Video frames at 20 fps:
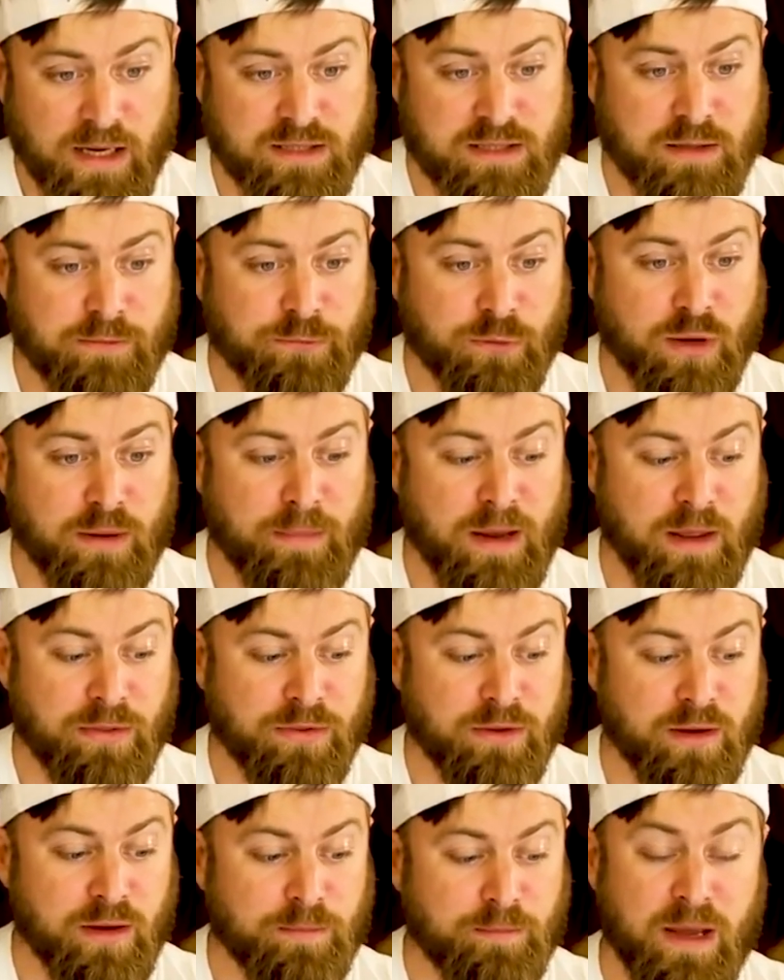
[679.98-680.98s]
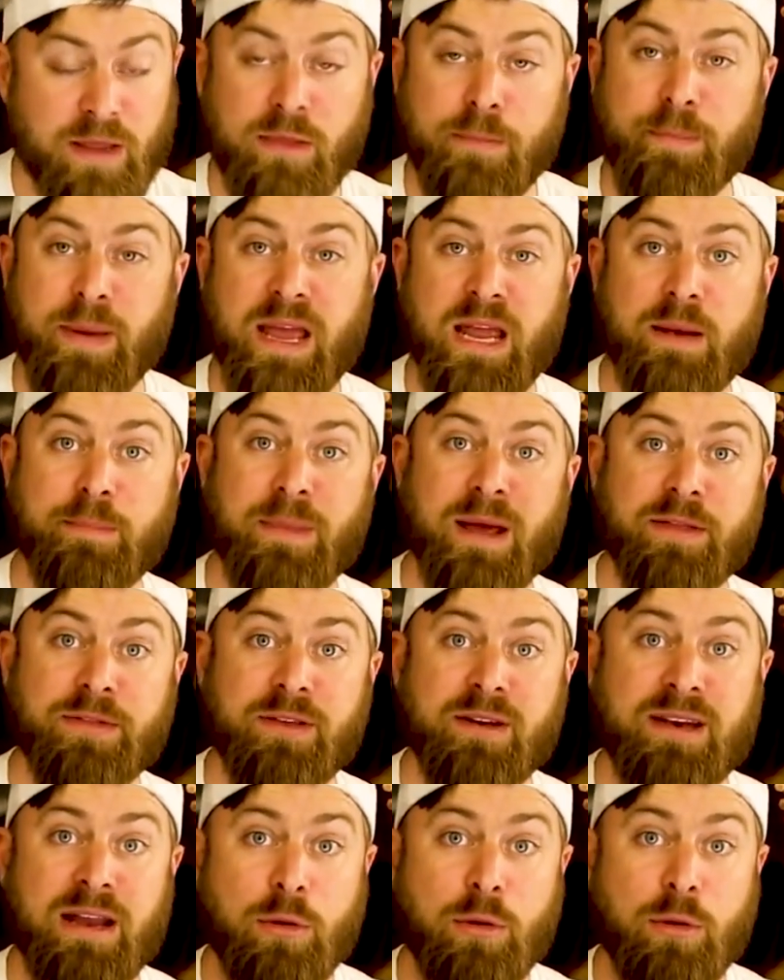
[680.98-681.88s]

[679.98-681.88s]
That's the free method and the paid method.